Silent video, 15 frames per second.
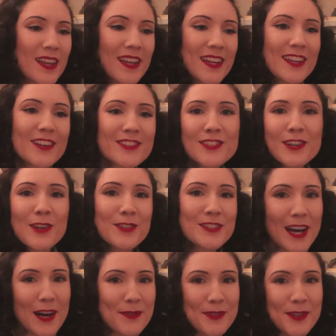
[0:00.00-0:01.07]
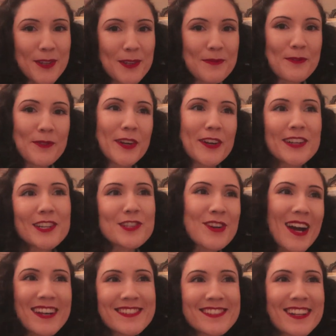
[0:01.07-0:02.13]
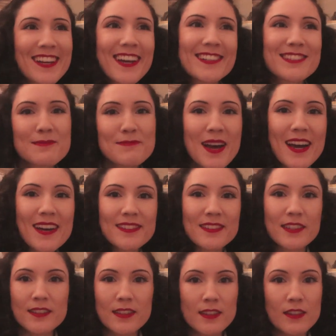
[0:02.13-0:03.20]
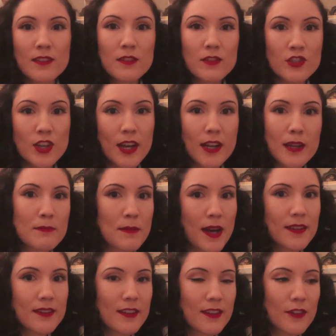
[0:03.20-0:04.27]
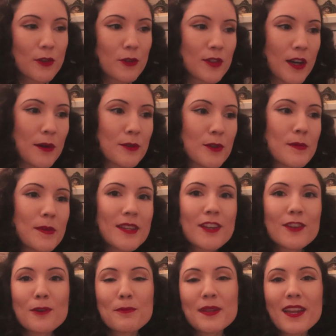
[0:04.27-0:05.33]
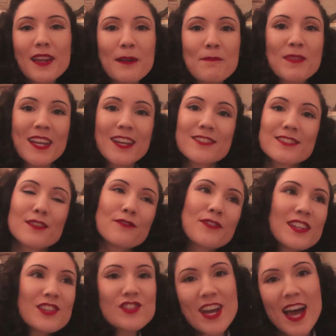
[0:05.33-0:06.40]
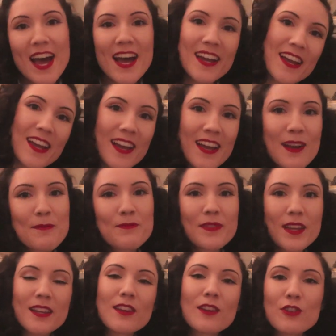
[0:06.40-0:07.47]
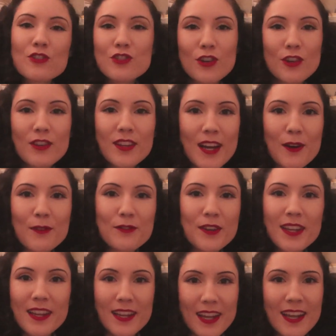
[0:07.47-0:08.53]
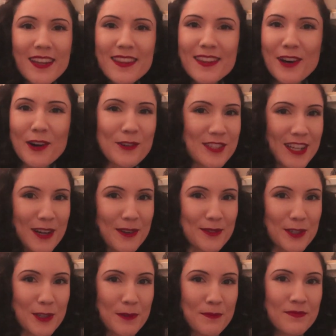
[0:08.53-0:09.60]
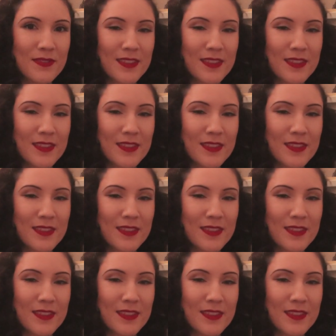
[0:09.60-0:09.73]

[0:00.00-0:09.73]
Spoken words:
here's our hotel room, we already trashed it, it's a mess, and it's like this giant mess in this hotel room, and then they'll be like, here's the fit check, and then they'll show you the outfit like in the hotel room,